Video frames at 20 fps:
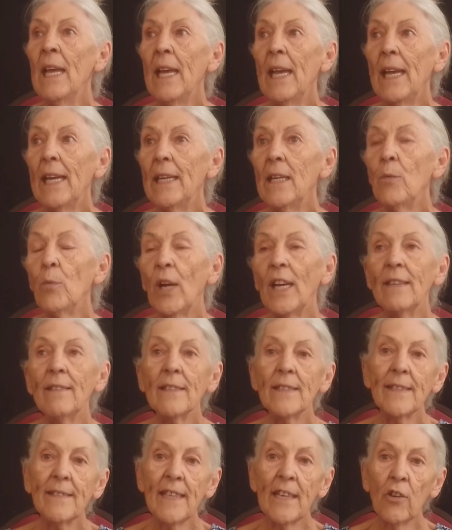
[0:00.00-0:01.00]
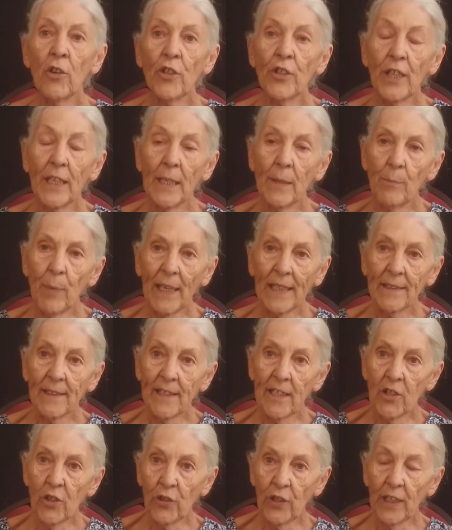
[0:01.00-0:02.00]
Anyway, the CRE
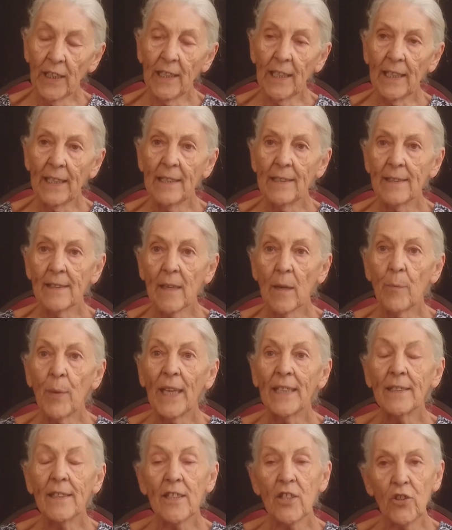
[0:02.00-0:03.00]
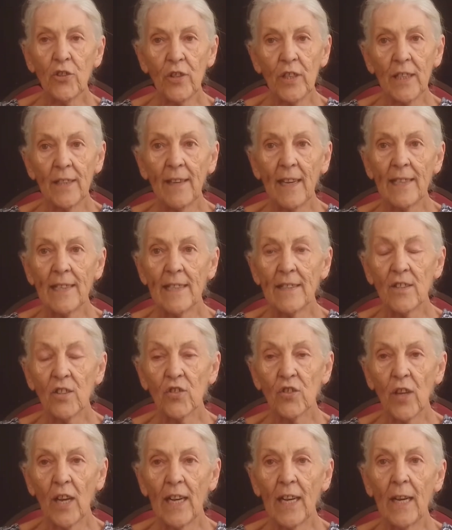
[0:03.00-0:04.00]
bacteria is a bacteria that
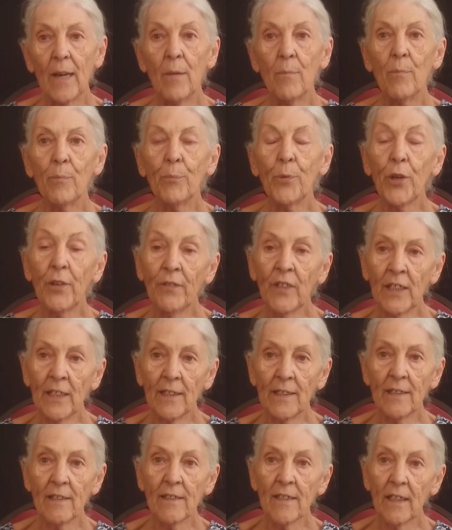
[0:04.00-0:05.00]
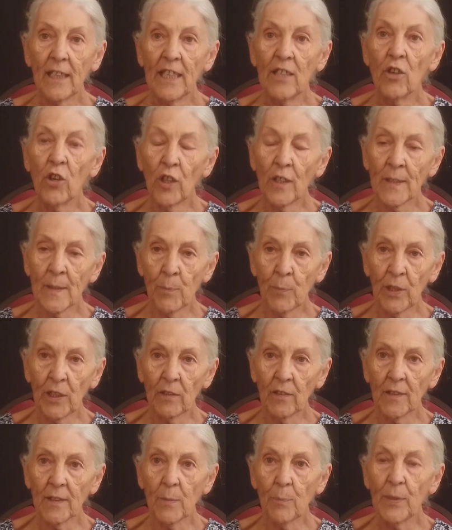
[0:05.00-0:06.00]
is prevalent in
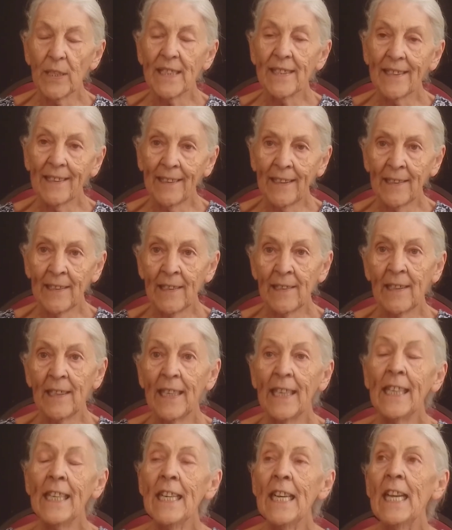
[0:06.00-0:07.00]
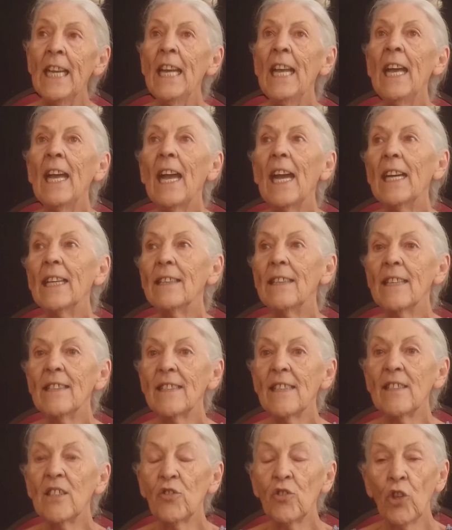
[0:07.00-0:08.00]
hospitals particularly, and
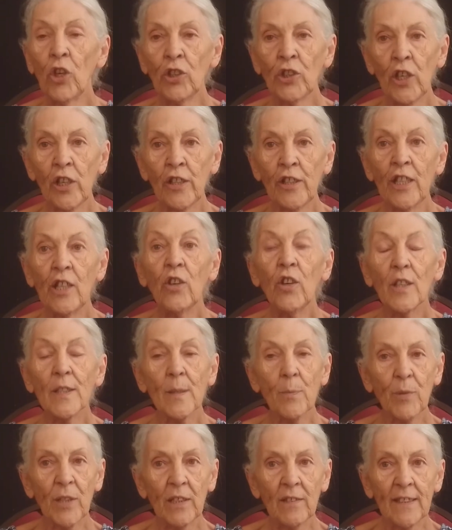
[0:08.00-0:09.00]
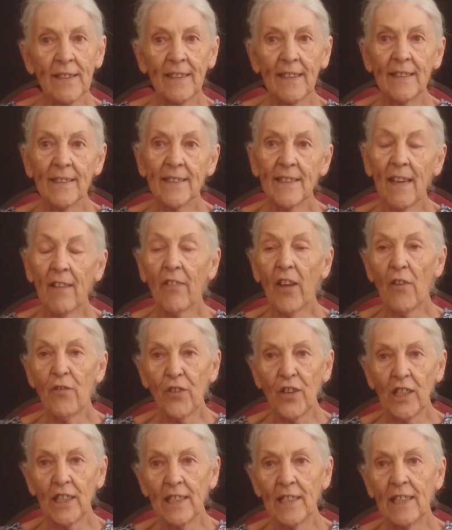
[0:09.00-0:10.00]
this is not only hospitals in South
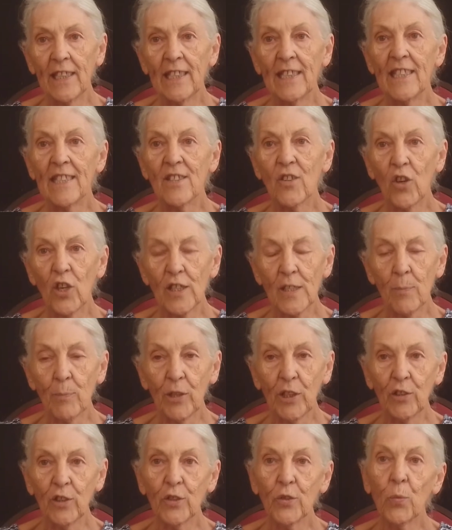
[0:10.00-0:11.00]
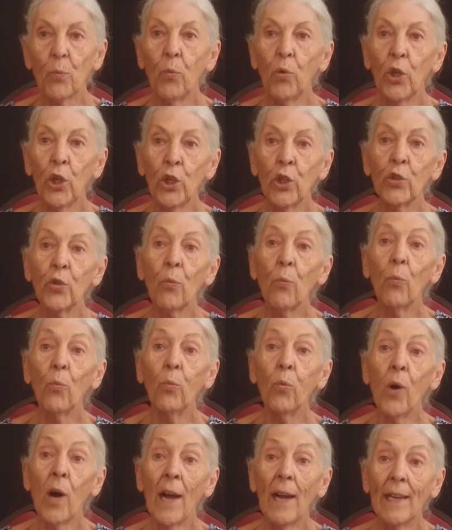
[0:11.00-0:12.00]
Africa, it is hospitals
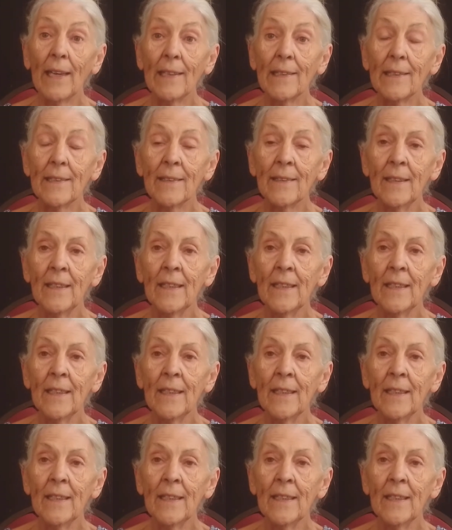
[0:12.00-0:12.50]
worldwide.